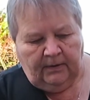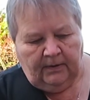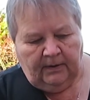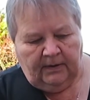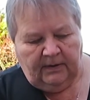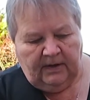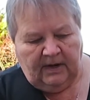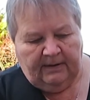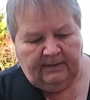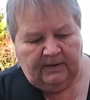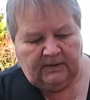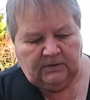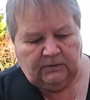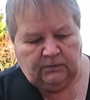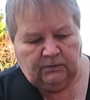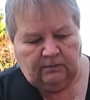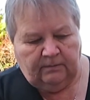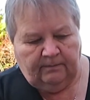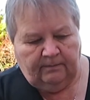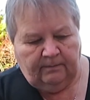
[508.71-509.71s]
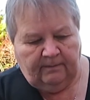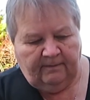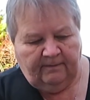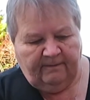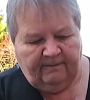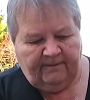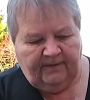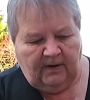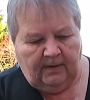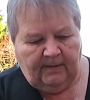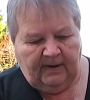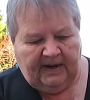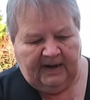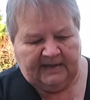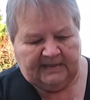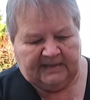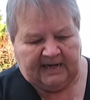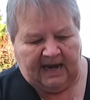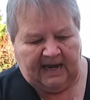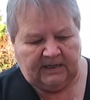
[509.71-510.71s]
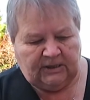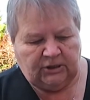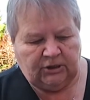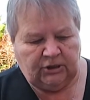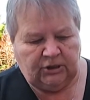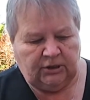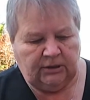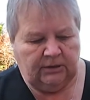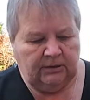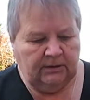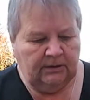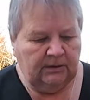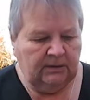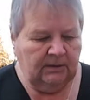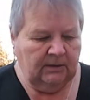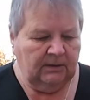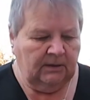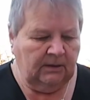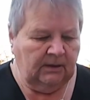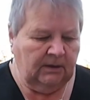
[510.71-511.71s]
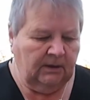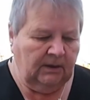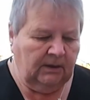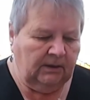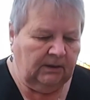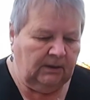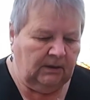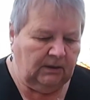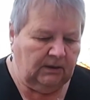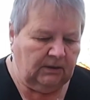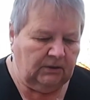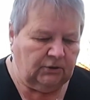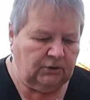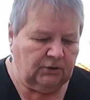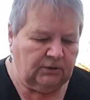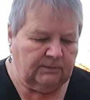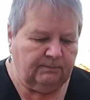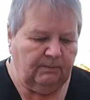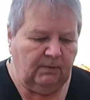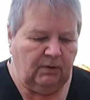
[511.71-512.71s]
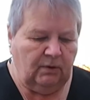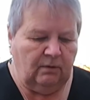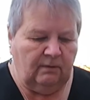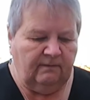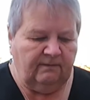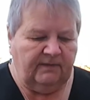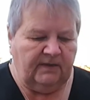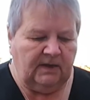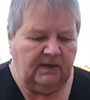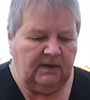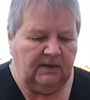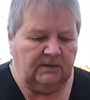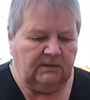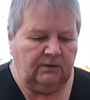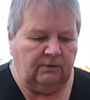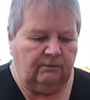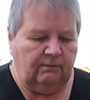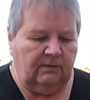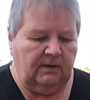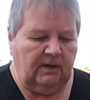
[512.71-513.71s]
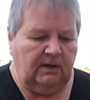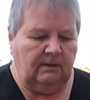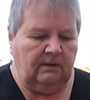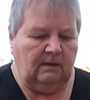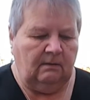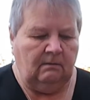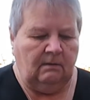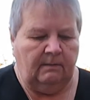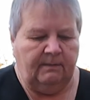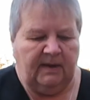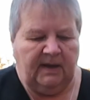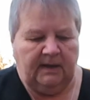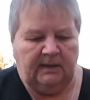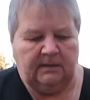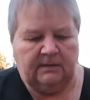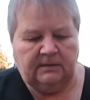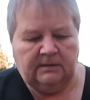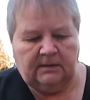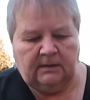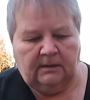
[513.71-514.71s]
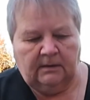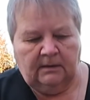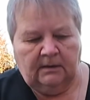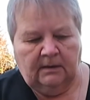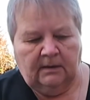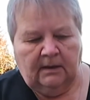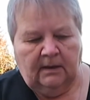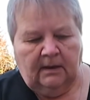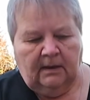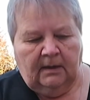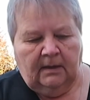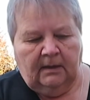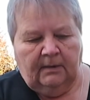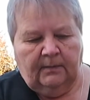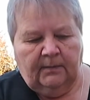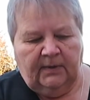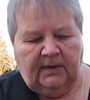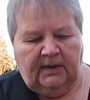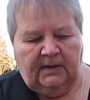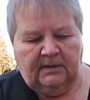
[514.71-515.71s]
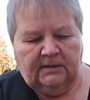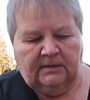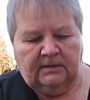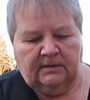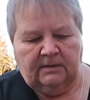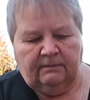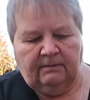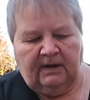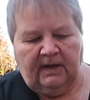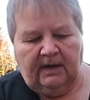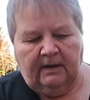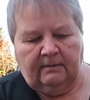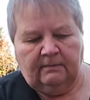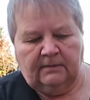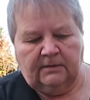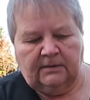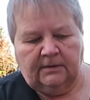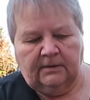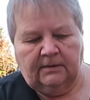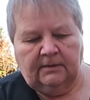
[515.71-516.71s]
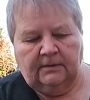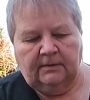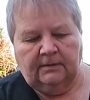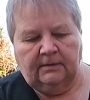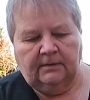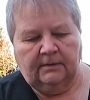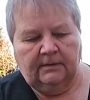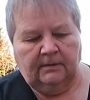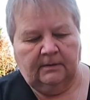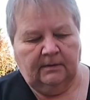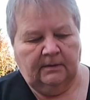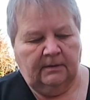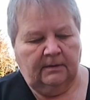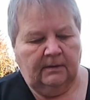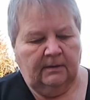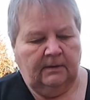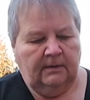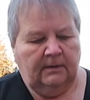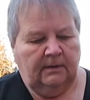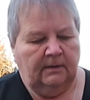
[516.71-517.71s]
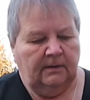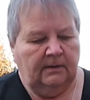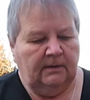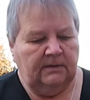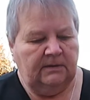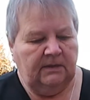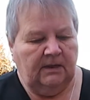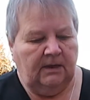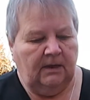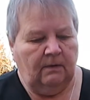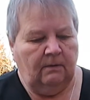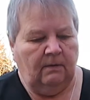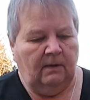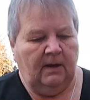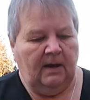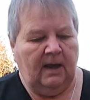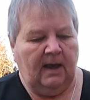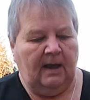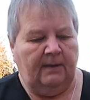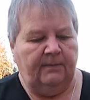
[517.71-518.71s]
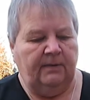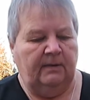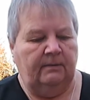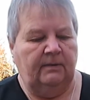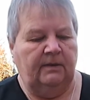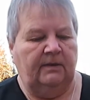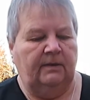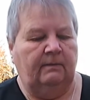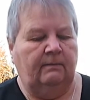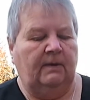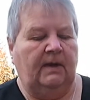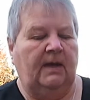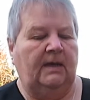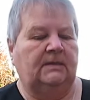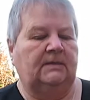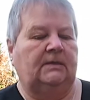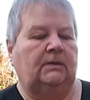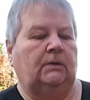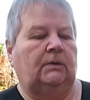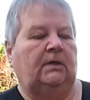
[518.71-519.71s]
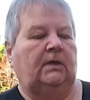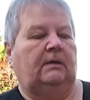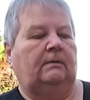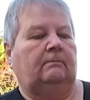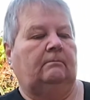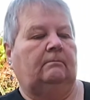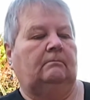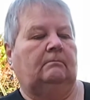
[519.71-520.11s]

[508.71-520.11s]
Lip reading: And now it's all firmly attached, you can just move these greenery bits and pieces around until you're quite happy with the way it's looking.